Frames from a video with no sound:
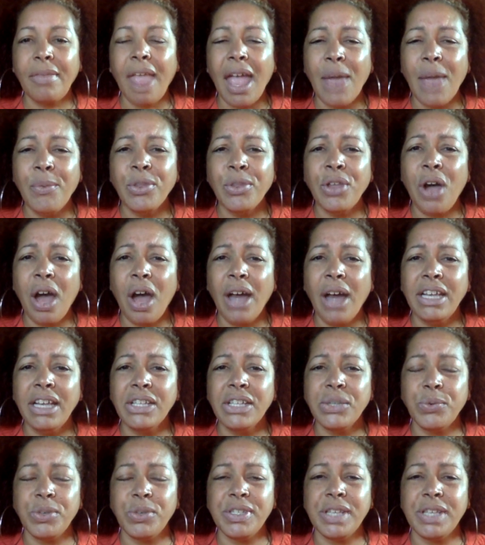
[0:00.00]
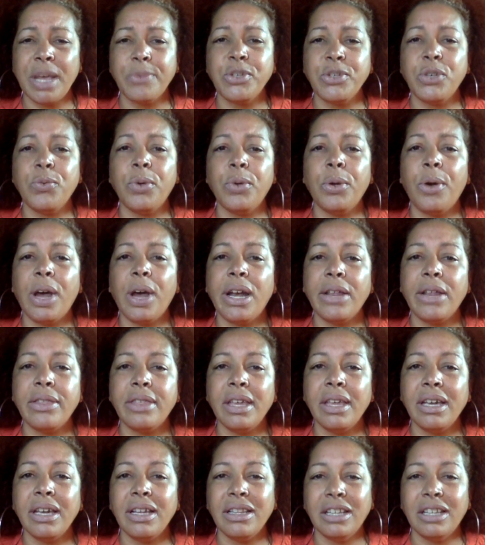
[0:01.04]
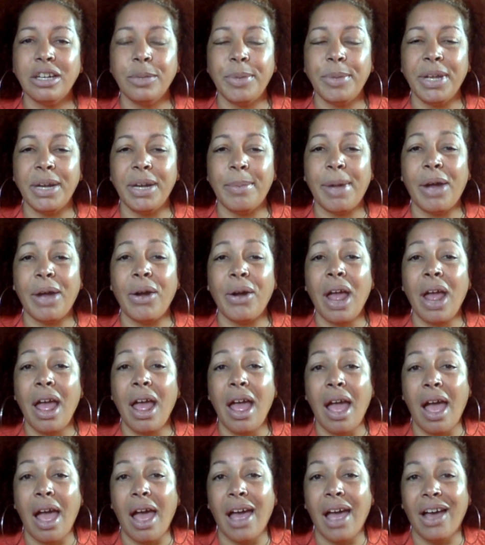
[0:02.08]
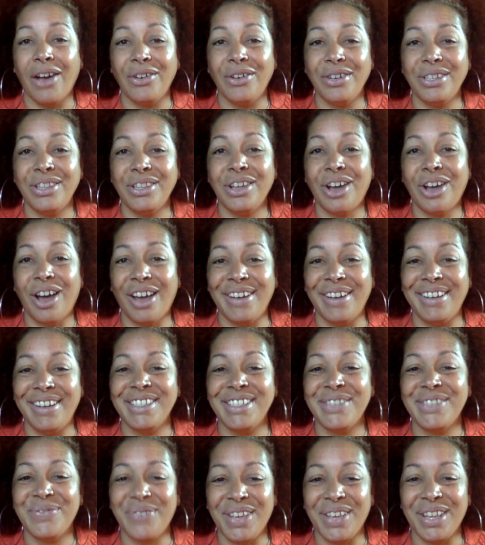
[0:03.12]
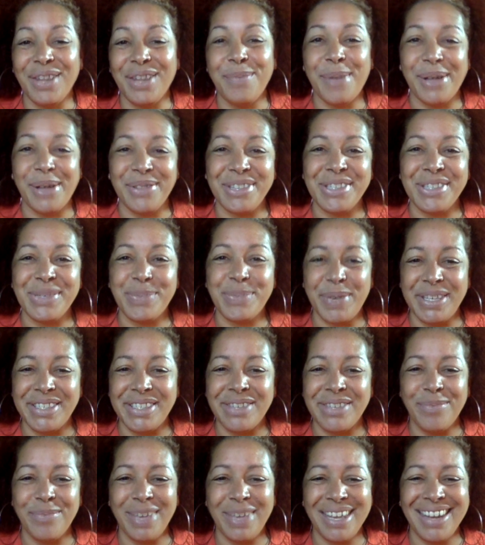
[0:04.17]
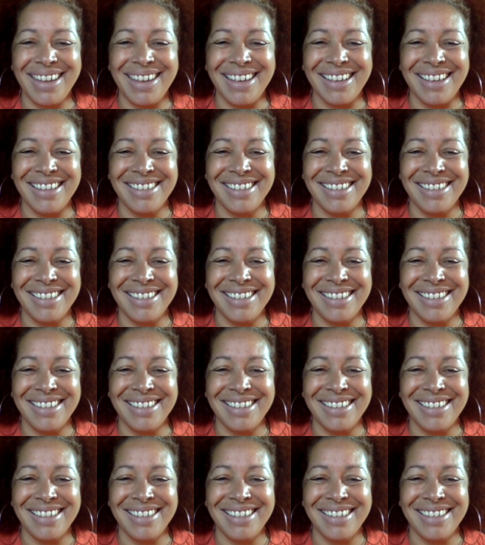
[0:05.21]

And with audience reception, we want to think a little bit about how did the audience feel about this piece of media?